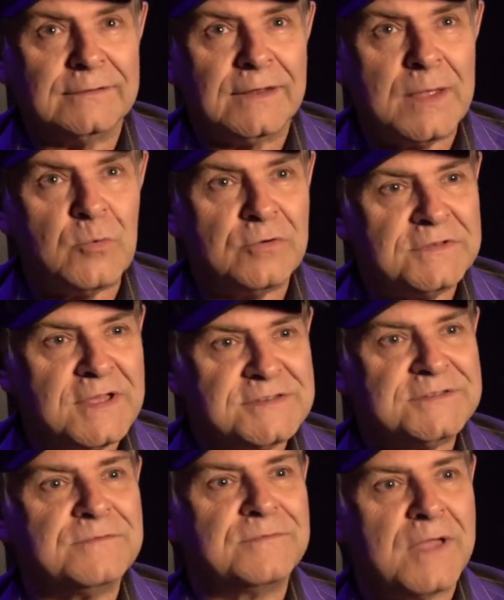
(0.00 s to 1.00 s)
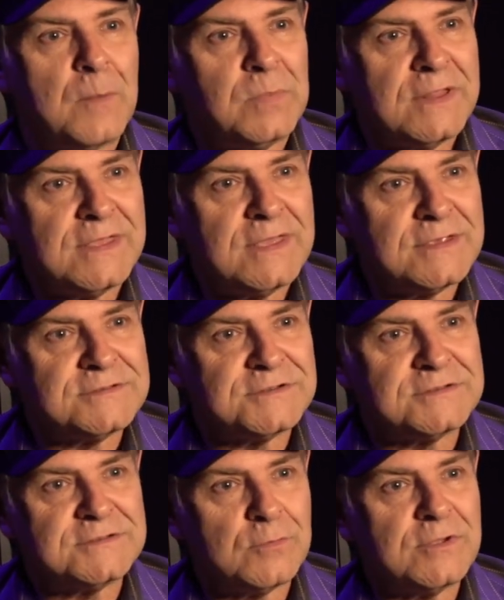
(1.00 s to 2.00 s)
labour-intensive couple of years
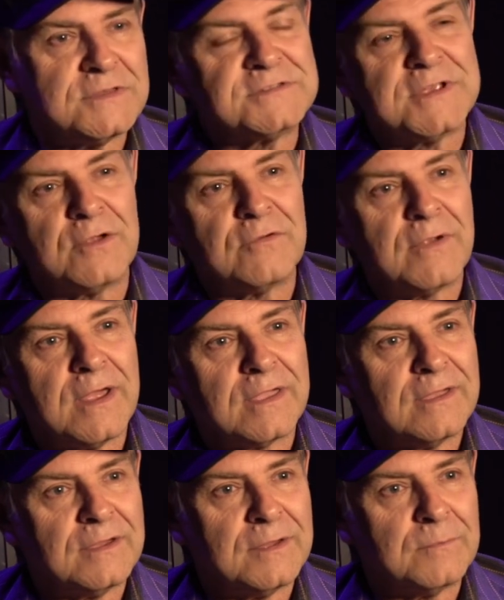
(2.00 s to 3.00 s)
just doing the soundtrack.